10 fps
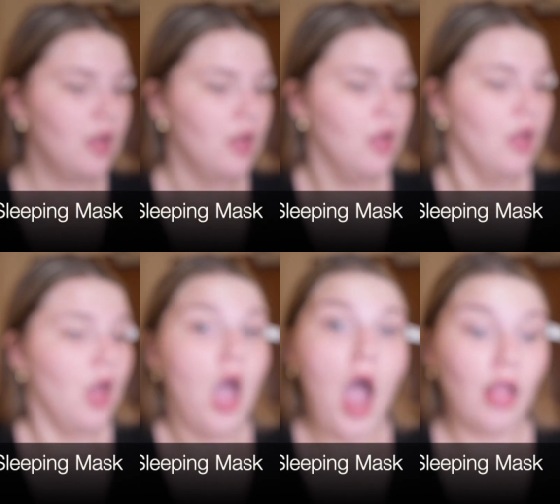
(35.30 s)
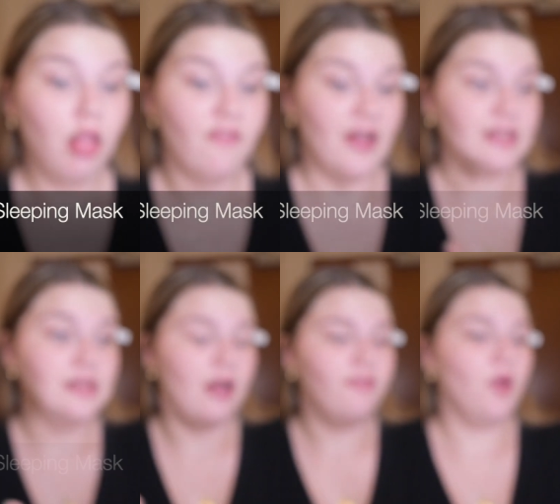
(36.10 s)
a lip balm.
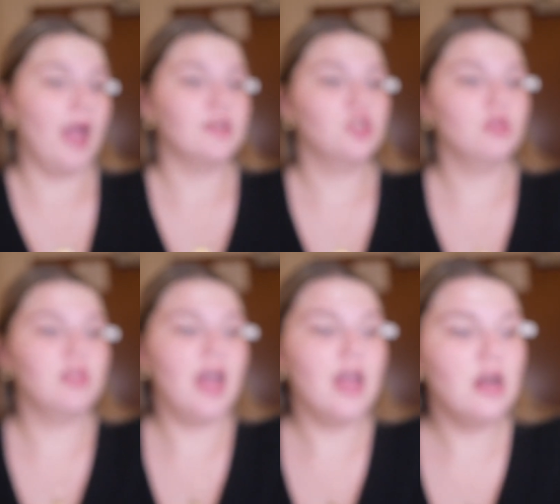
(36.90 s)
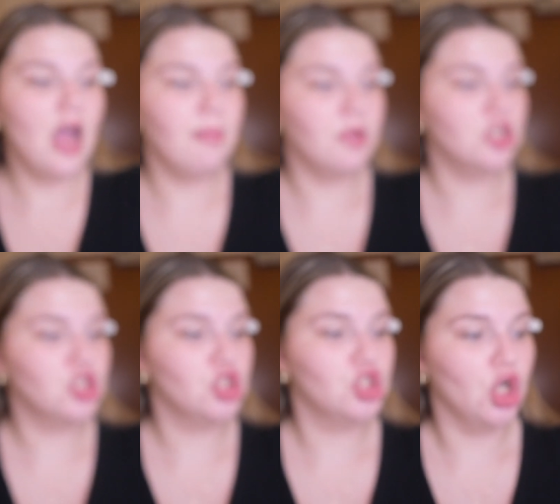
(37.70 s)
Okay, so then I'm going to
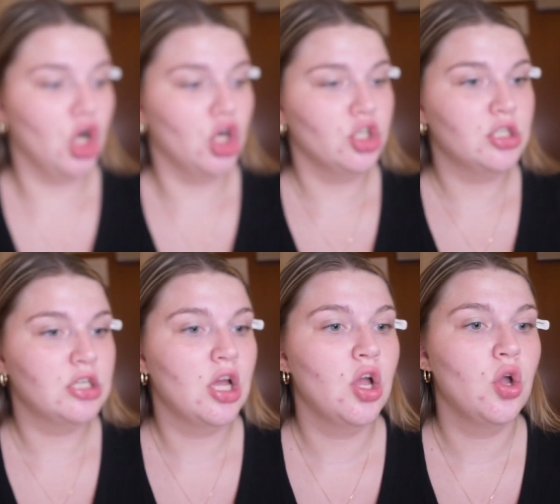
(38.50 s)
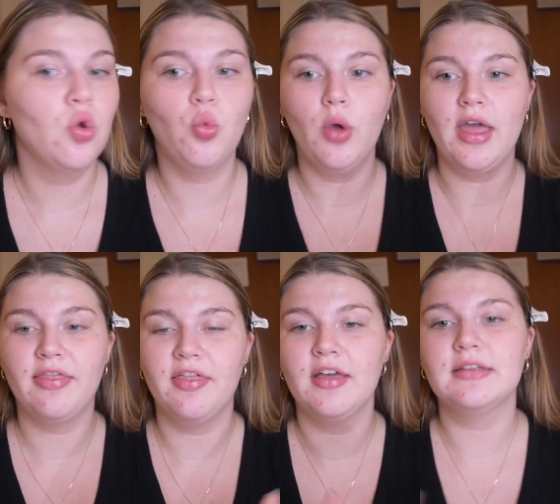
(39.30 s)
start with
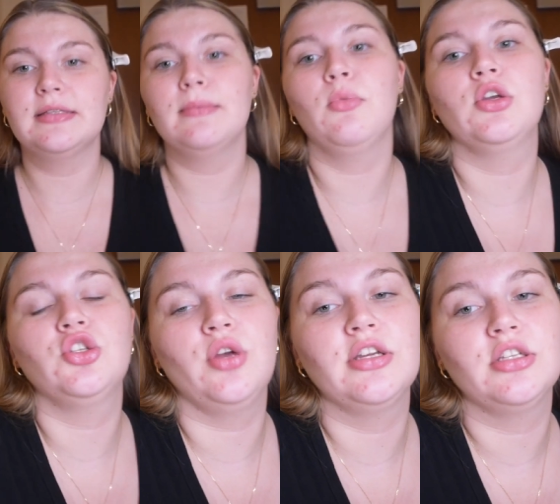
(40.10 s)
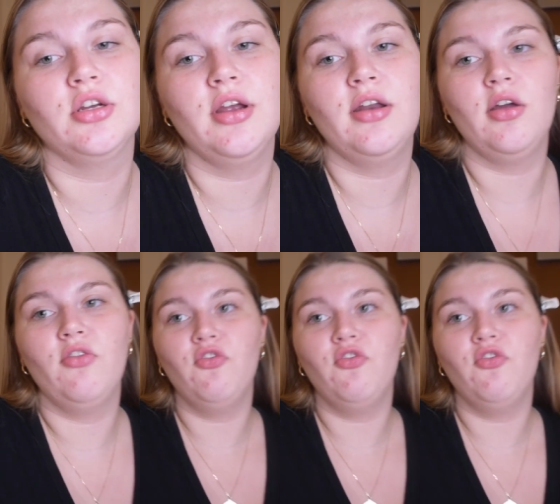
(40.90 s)
some moisturizer. And